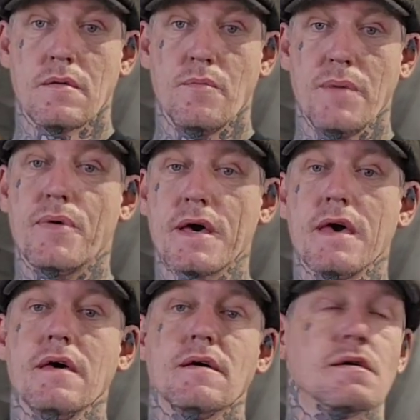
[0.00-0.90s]
be
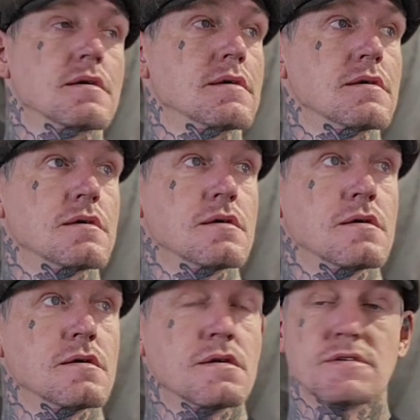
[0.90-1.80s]
picky,
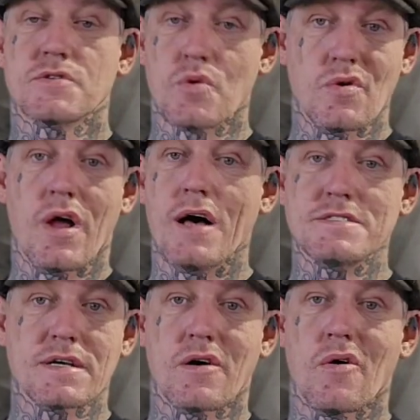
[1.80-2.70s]

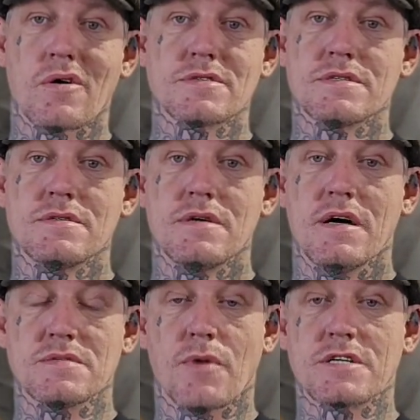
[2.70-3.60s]
scrutinize the cars
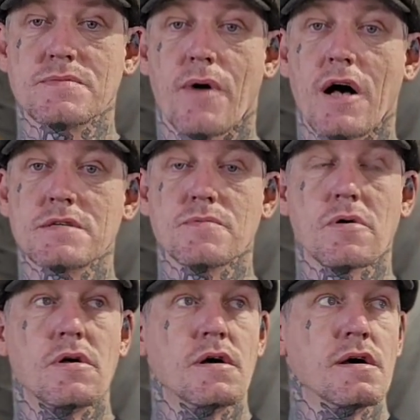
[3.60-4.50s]
as much as
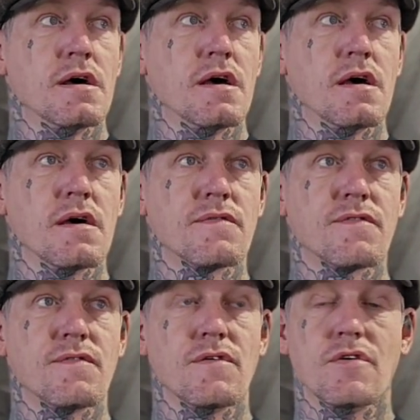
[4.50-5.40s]
possible. If
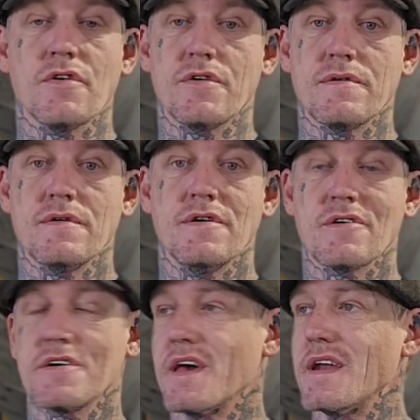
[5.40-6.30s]

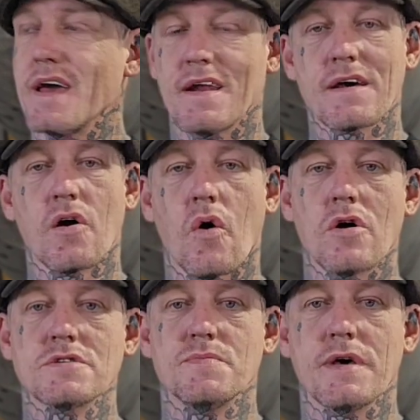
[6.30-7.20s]
you're getting into
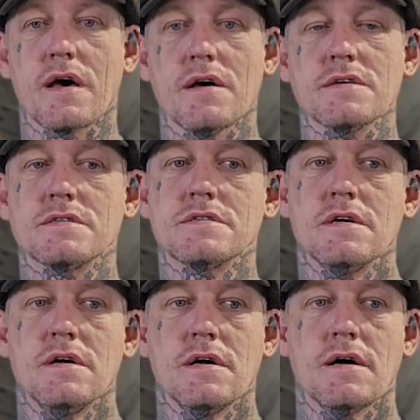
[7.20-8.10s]
cars because
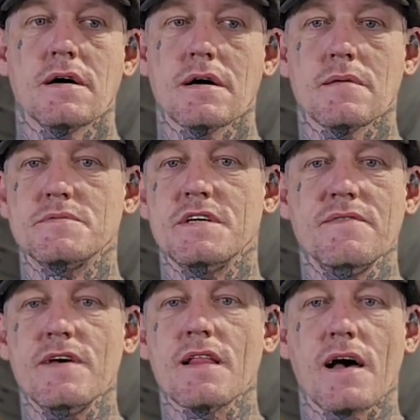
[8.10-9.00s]

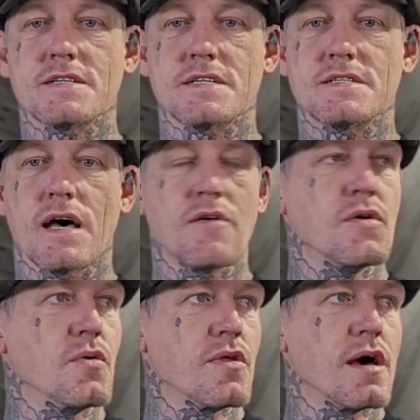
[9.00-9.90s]
TV likes to tell
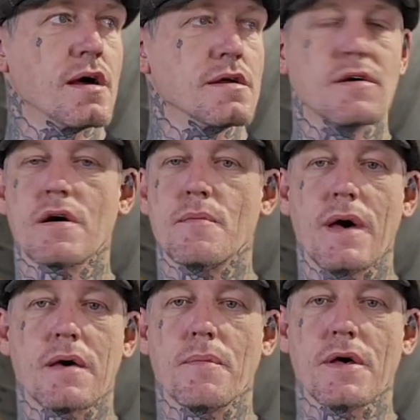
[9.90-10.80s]
you that you're going to
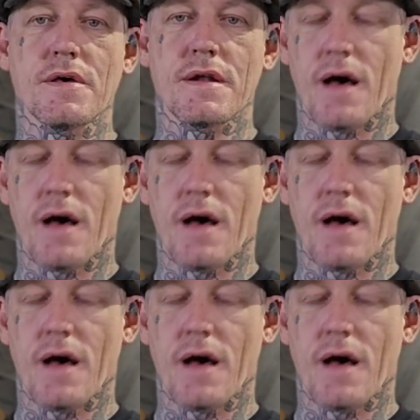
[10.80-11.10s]
make $1 billion,